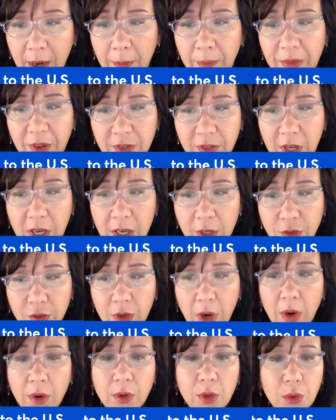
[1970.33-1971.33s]
There's a
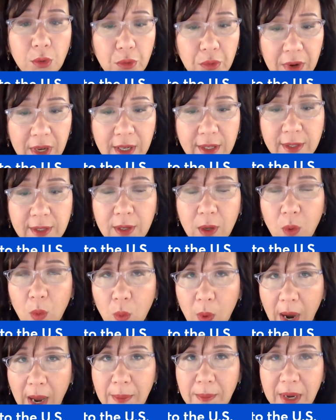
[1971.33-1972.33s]
historical reason
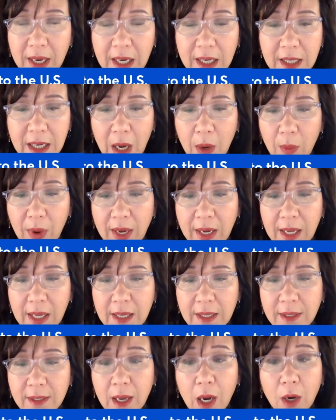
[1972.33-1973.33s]
why many
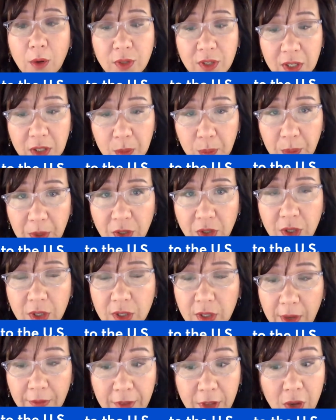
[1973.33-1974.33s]
Taiwanese are
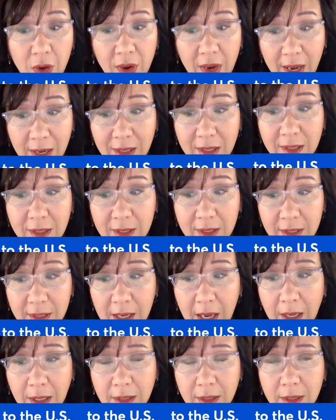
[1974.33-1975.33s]
suspicious of the United
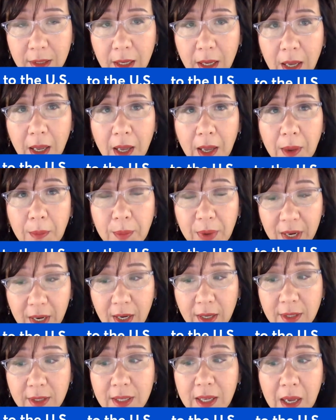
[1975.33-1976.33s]
States,
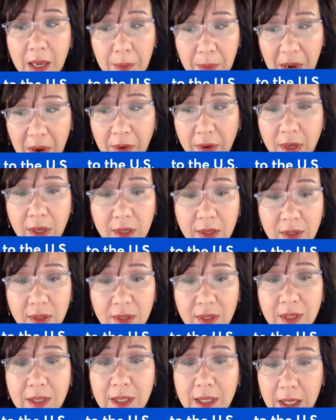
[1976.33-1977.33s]
because the
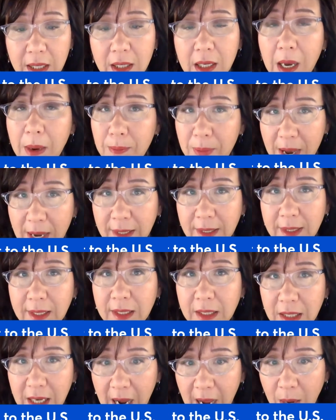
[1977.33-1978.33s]
Americans did
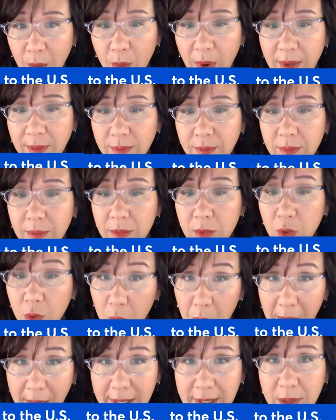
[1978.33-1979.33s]
abandon Taiwan
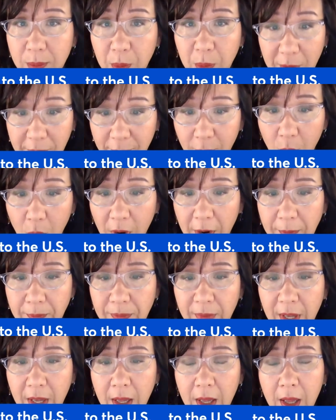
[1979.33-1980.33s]
twice before.
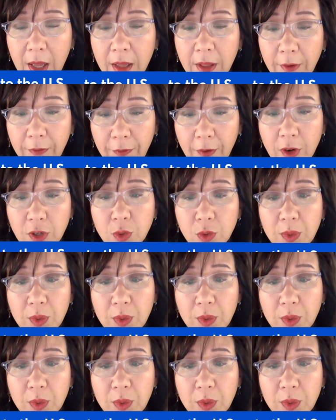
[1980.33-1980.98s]
The first